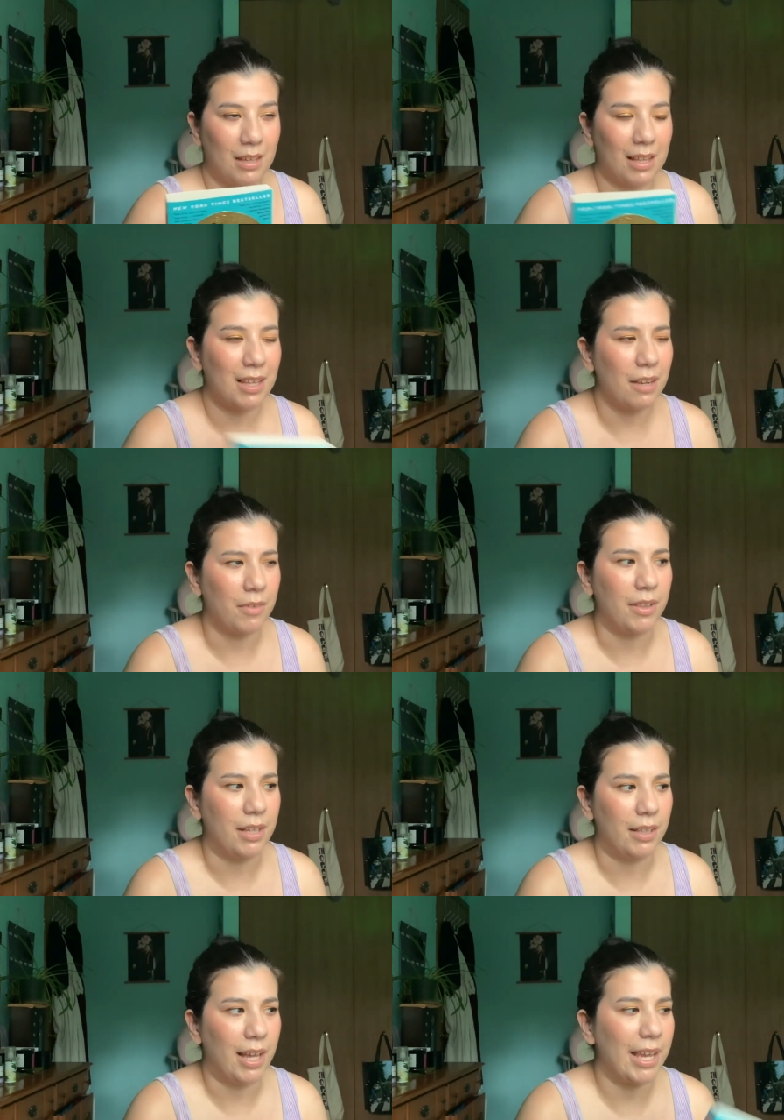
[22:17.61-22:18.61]
I think I've read the
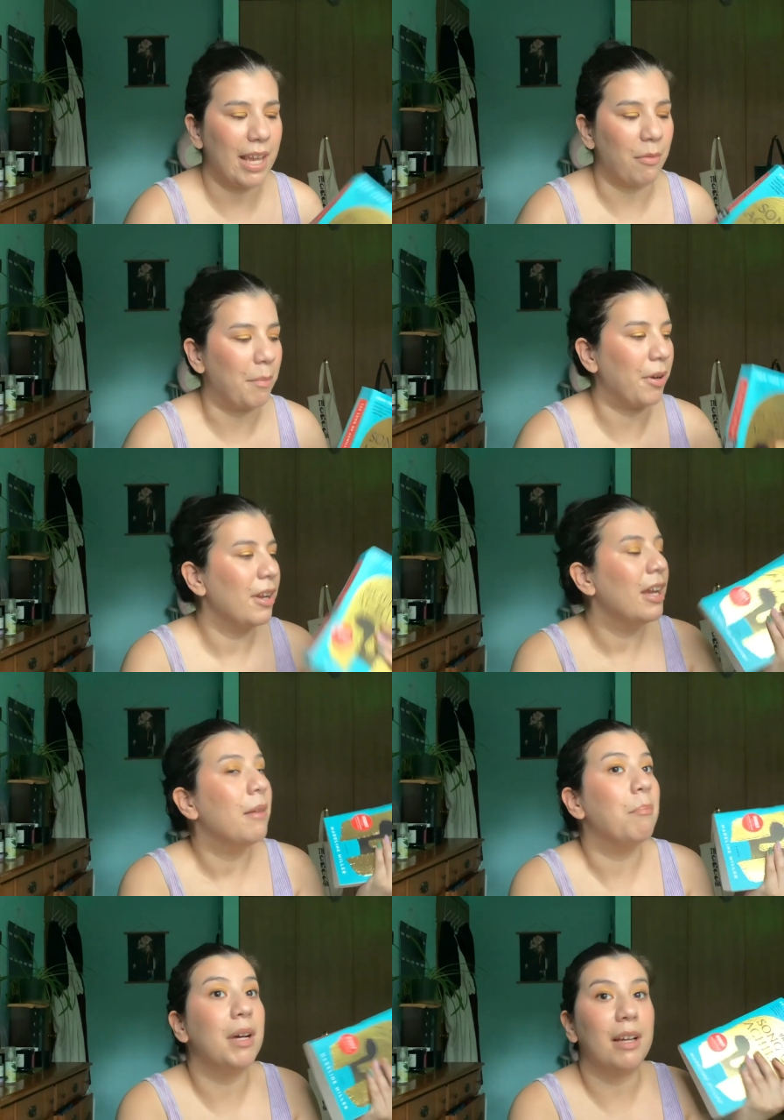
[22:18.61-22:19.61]
Iliad, I can't remember,
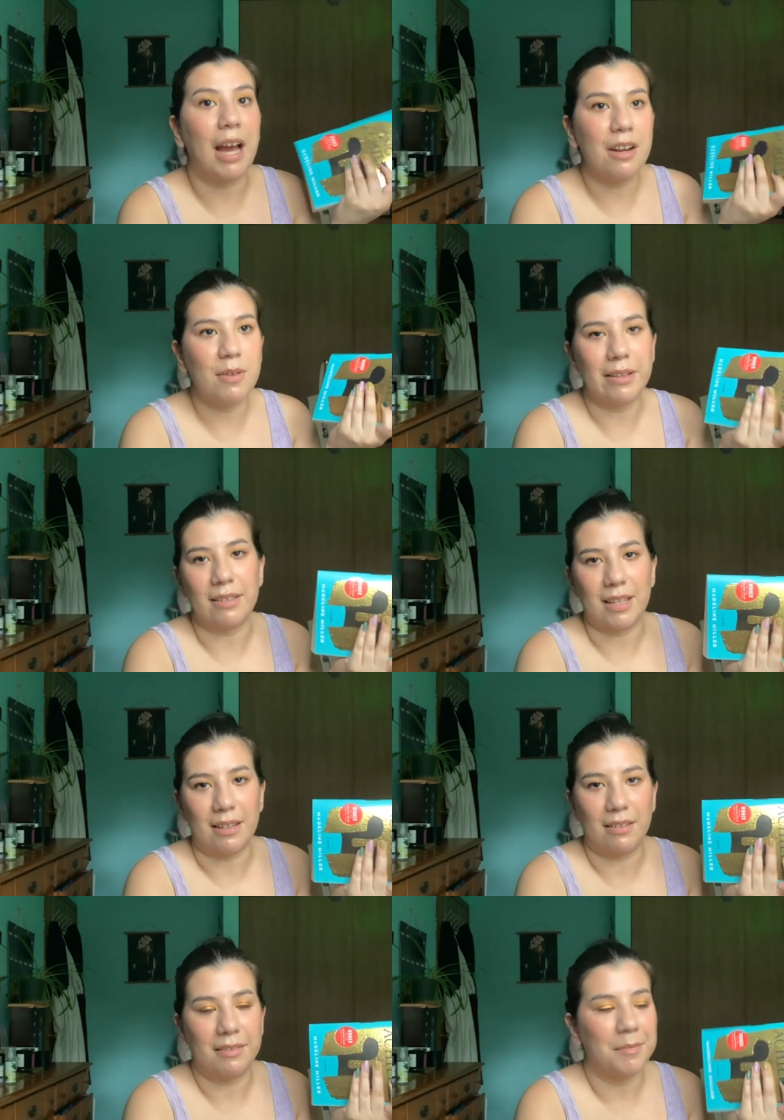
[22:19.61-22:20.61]
but I knew how this ends.